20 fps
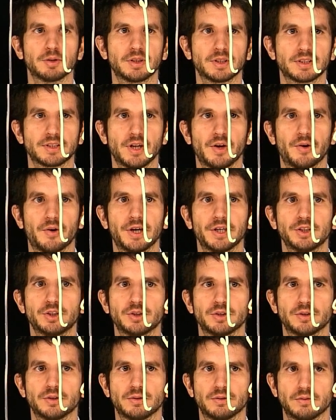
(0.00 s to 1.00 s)

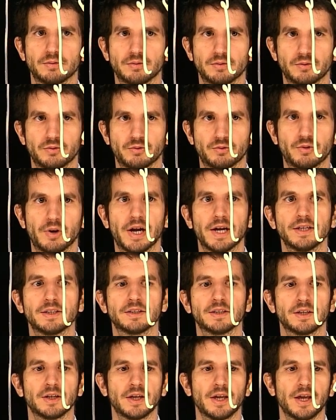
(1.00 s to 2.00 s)
acceleration, right?
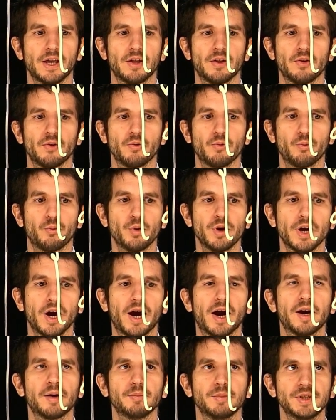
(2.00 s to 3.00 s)
We
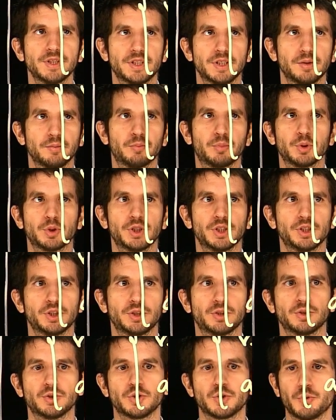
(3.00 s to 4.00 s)
are missing
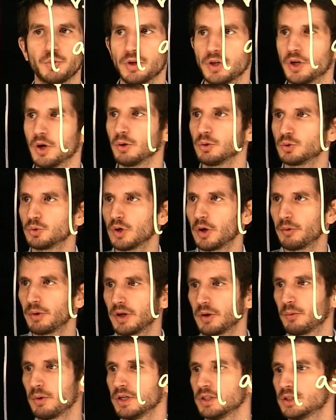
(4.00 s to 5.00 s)
position. So we go to our
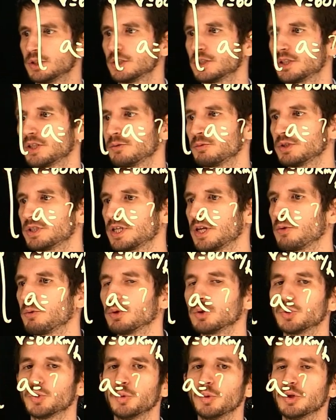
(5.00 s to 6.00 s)
equations and we say, what
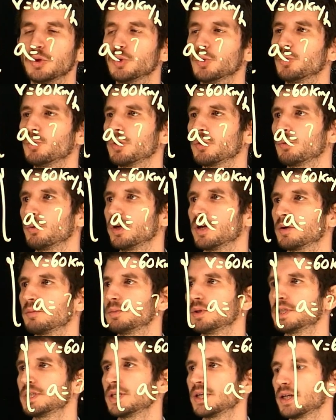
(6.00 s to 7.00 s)
do we do when we are
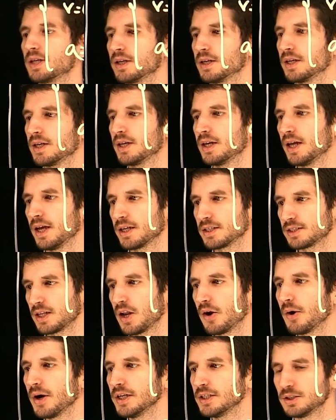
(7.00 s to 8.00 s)
missing
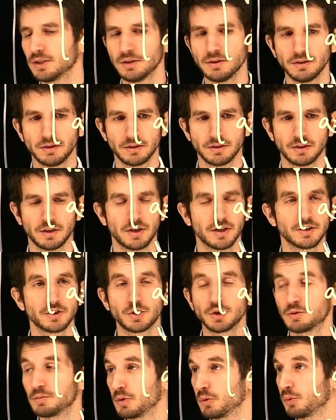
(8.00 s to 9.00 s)
acceleration?
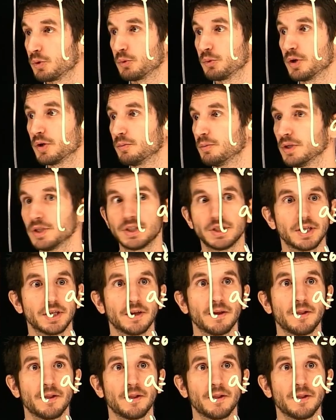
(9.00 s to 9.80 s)
When we're missing